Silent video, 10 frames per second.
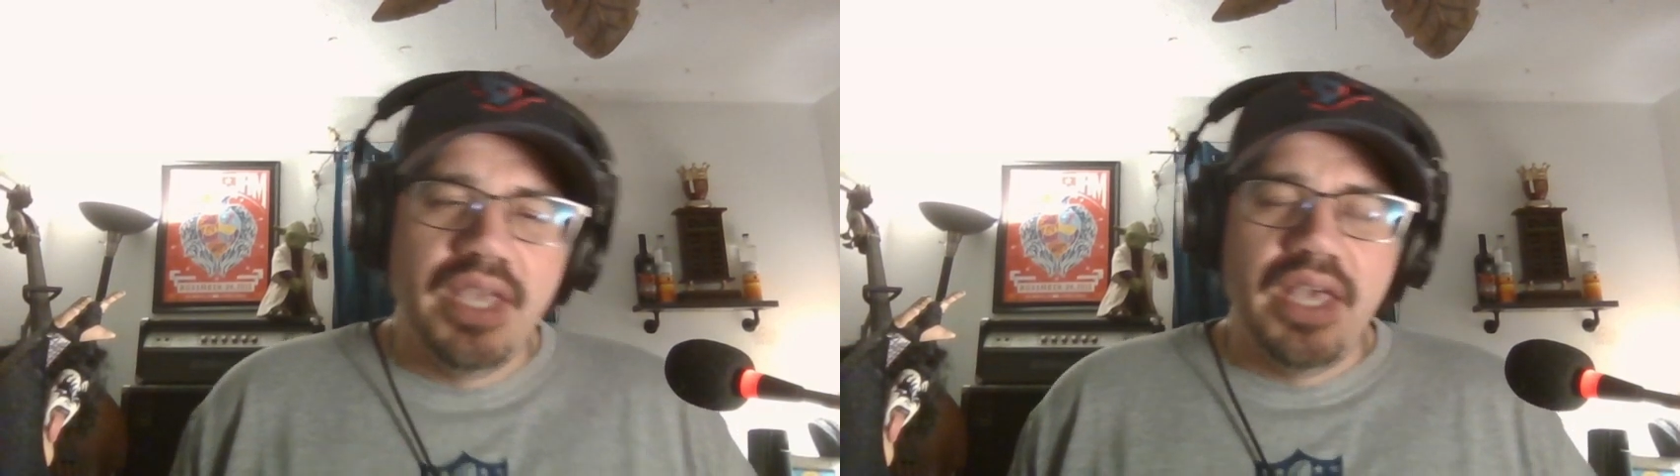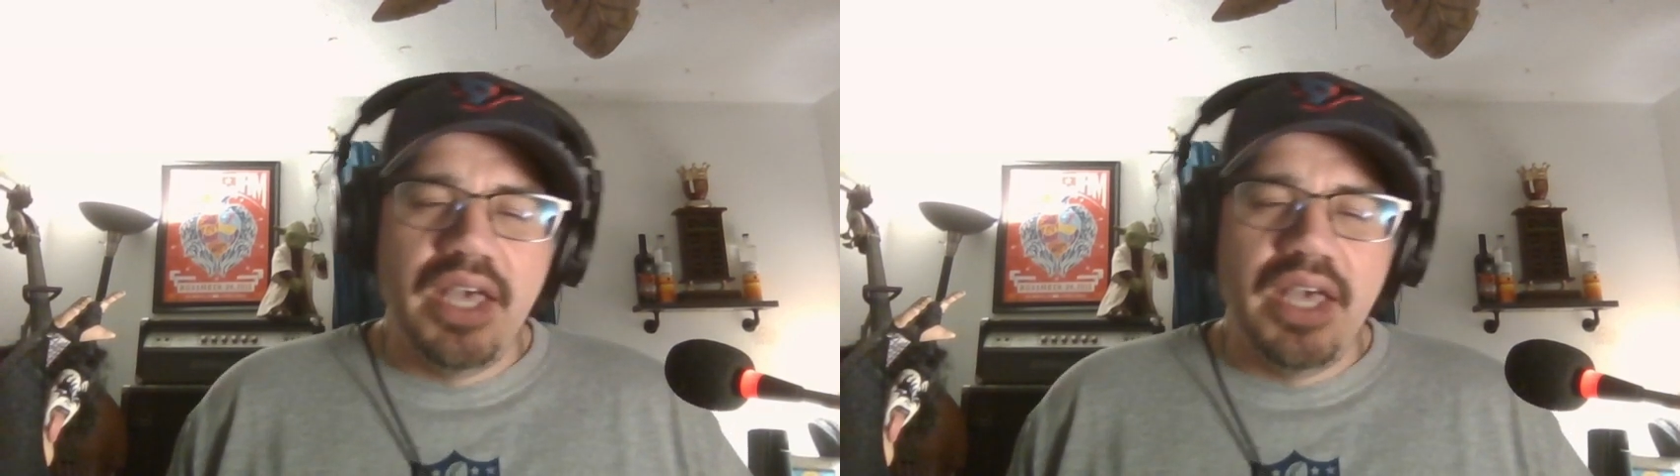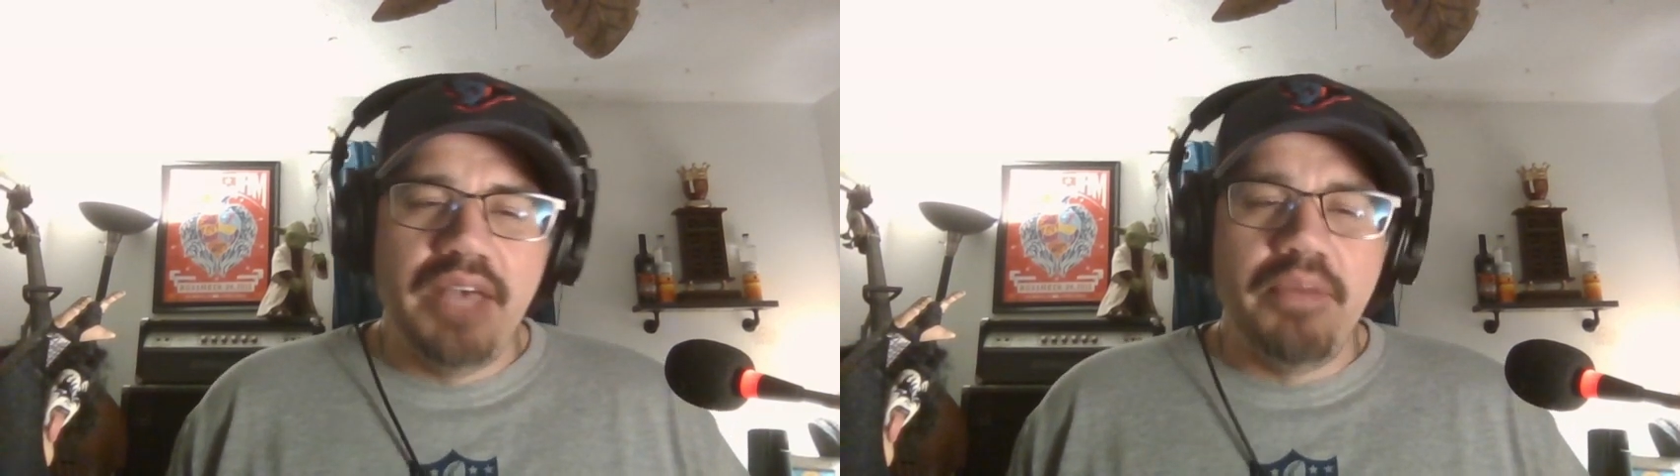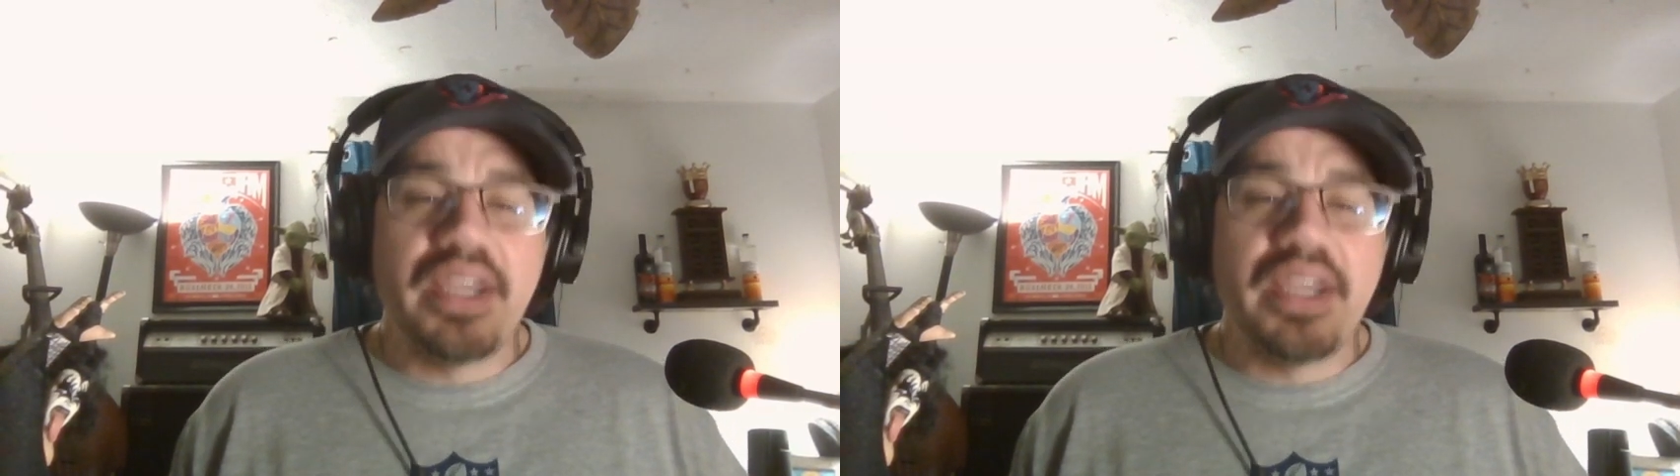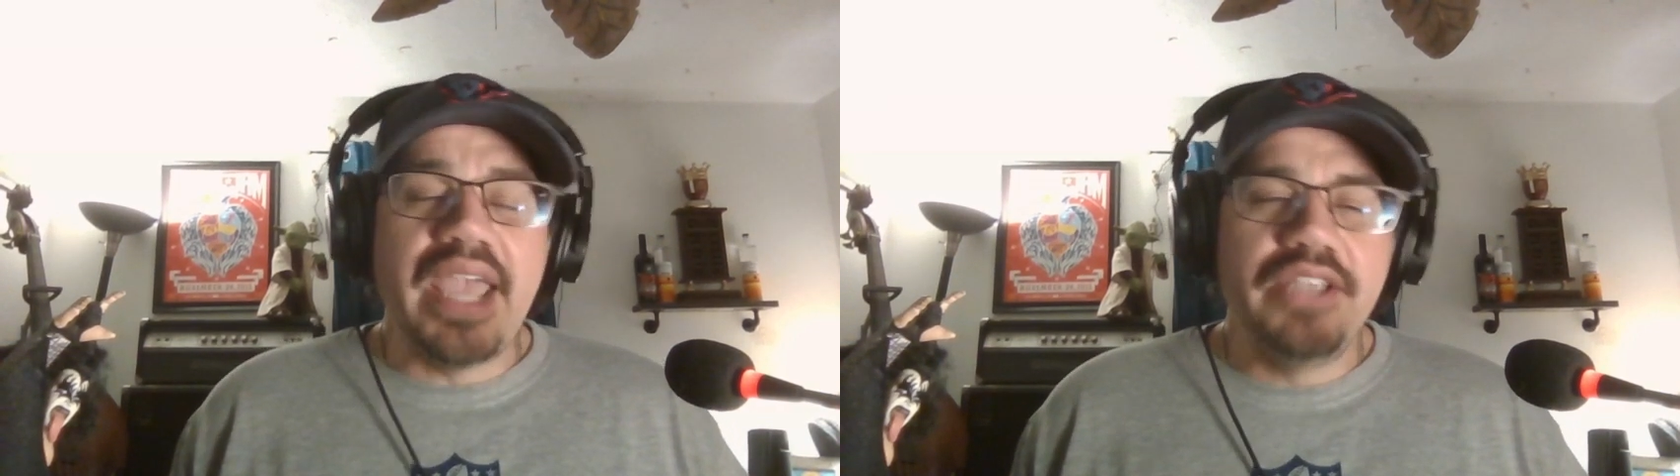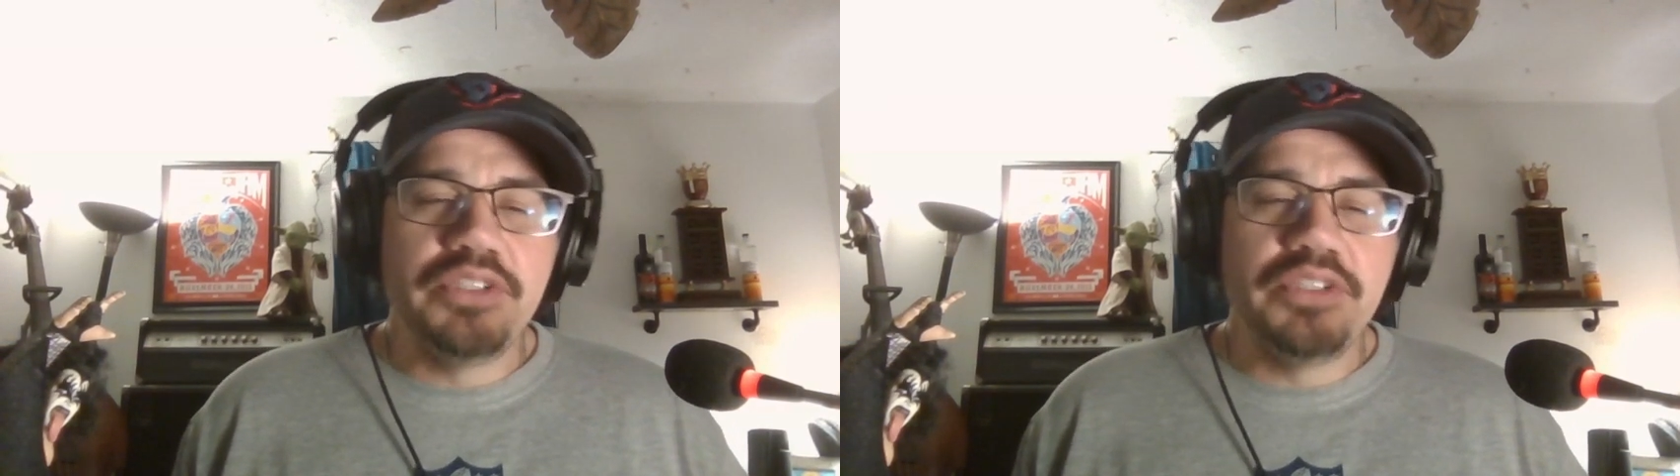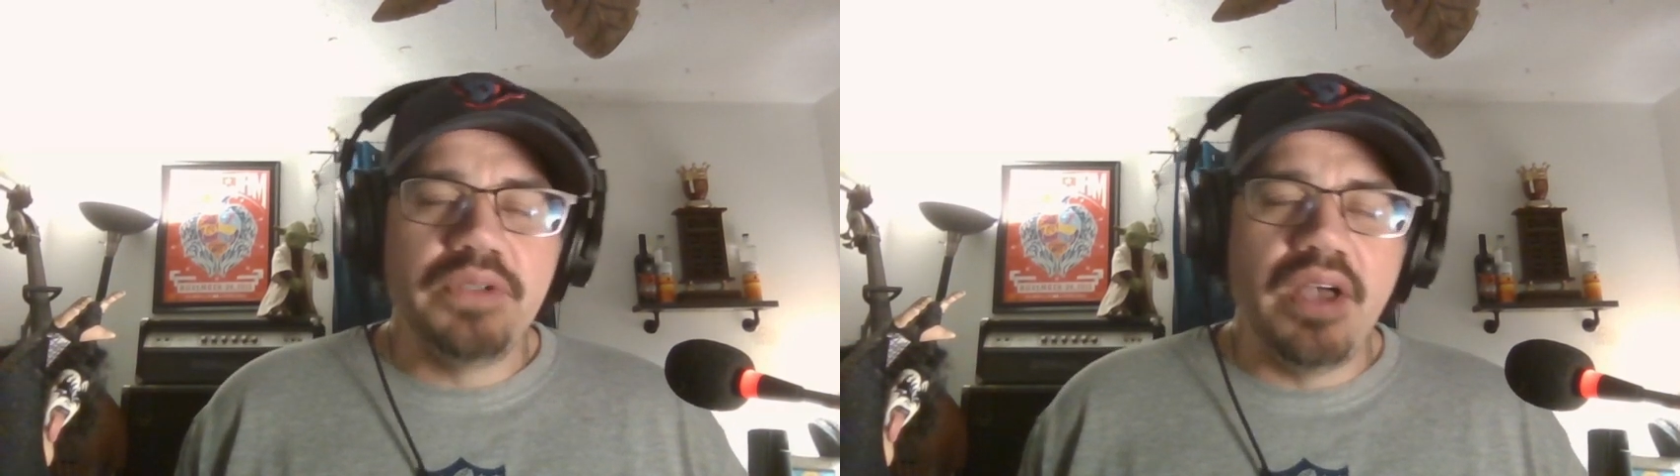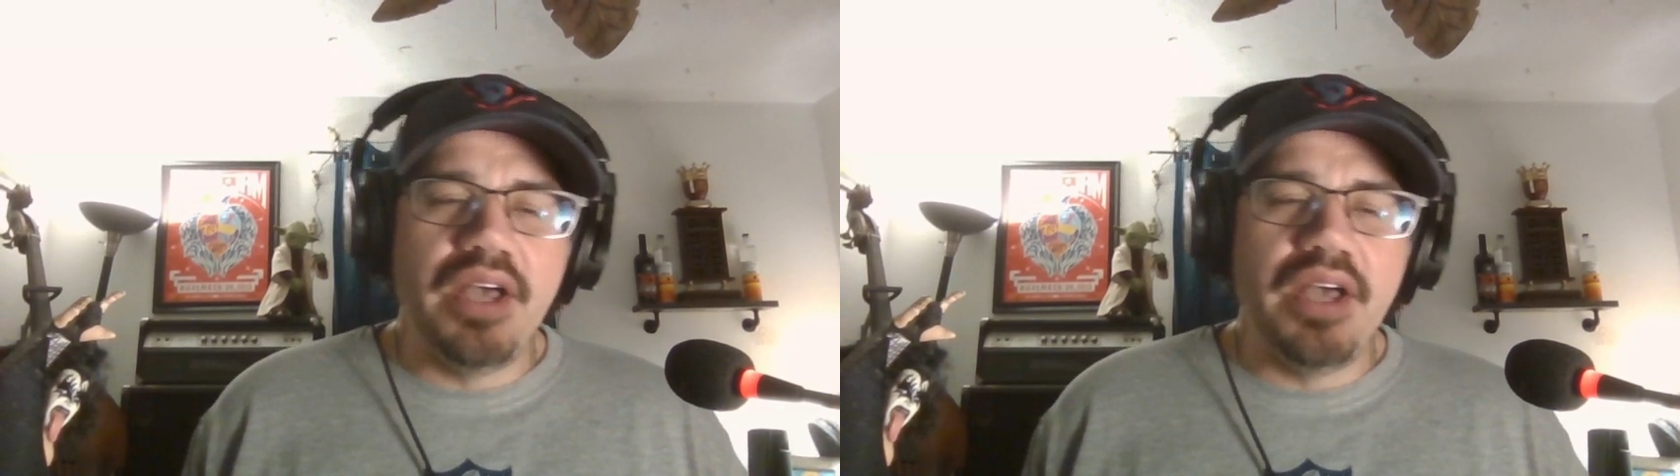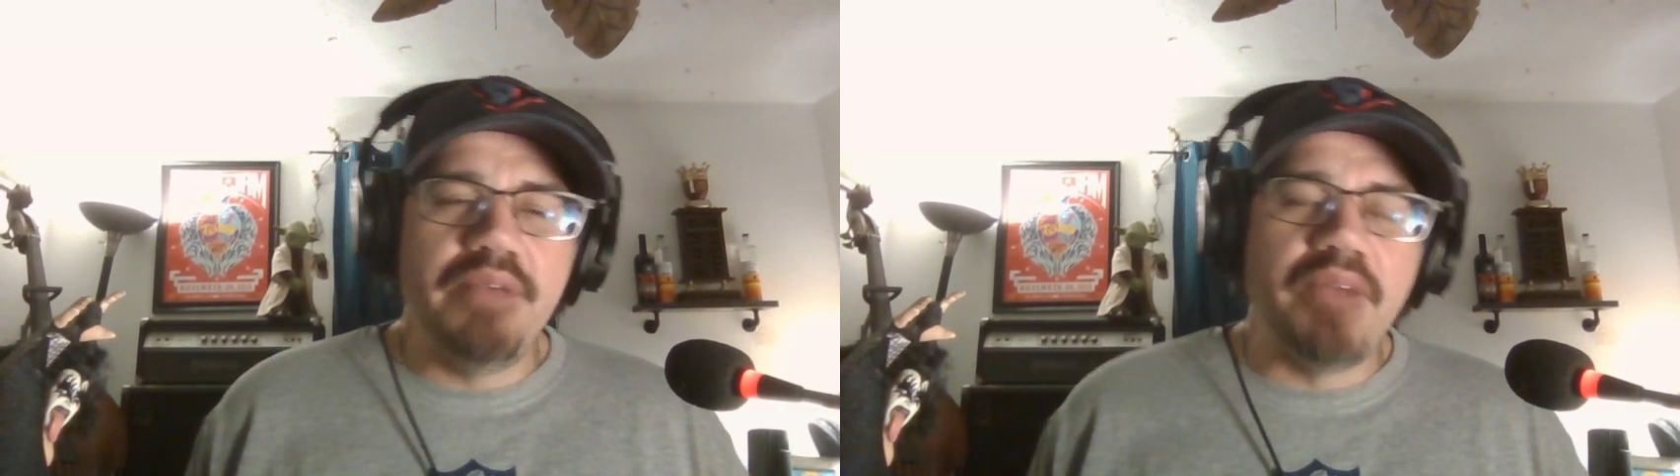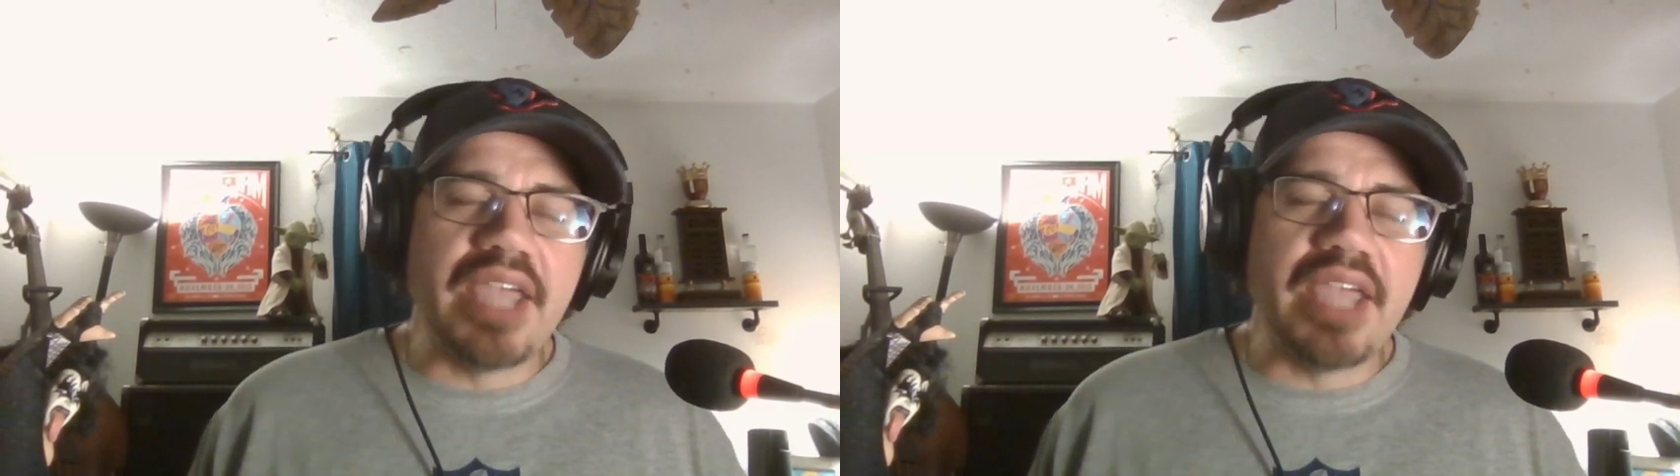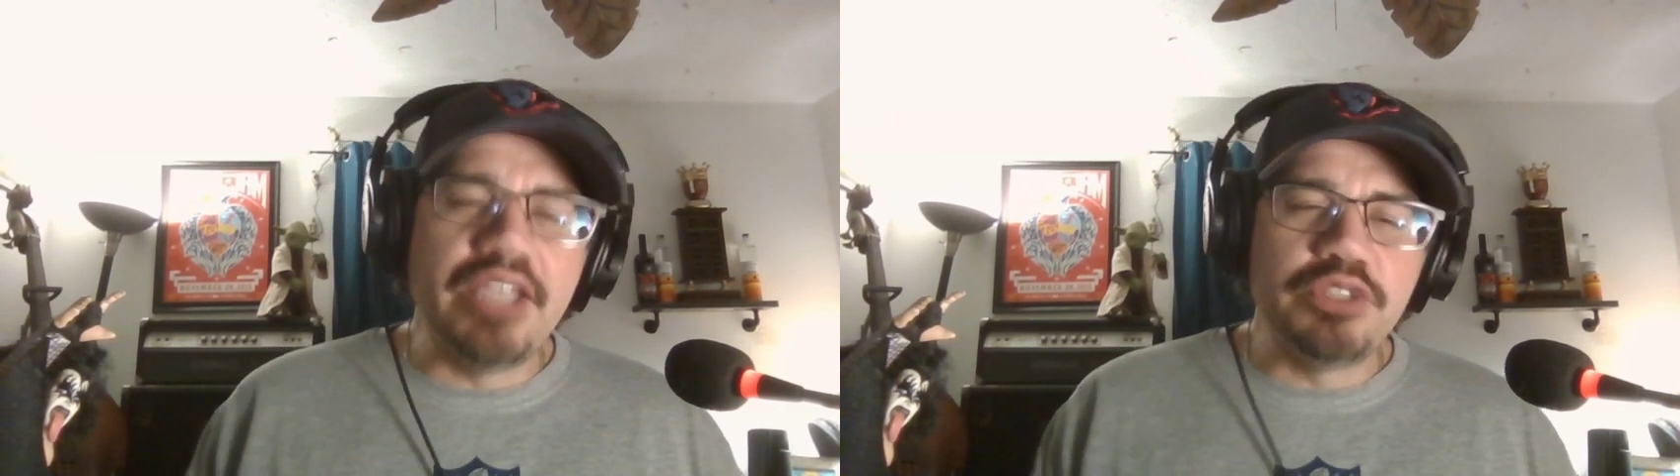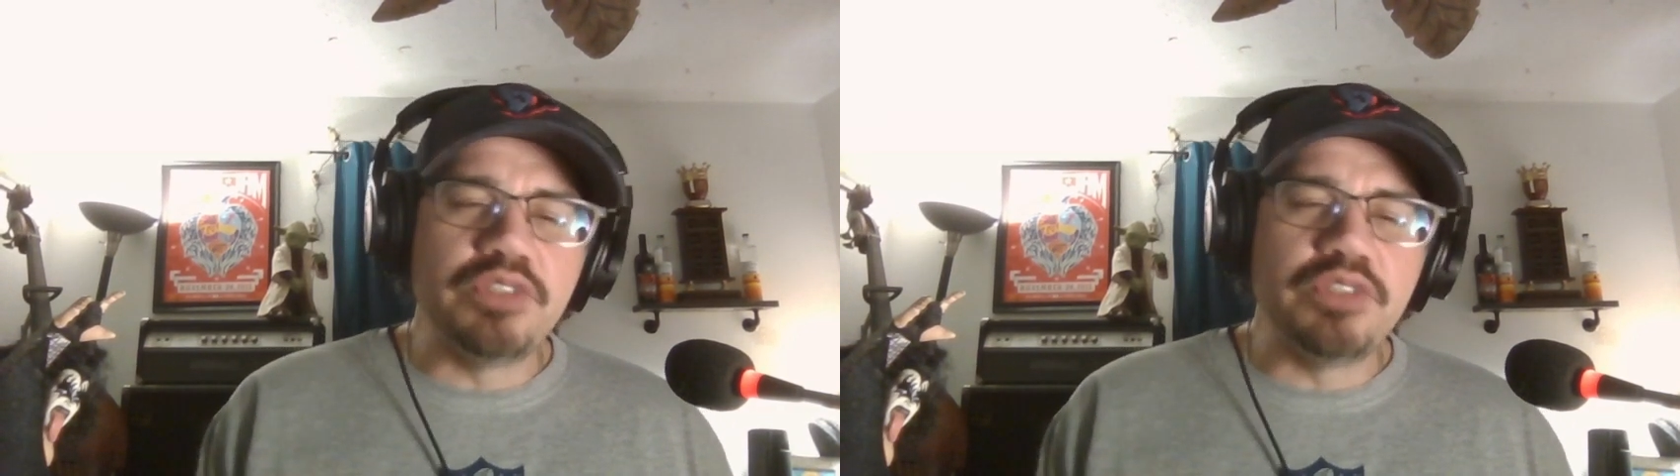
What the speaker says: Mark Andrews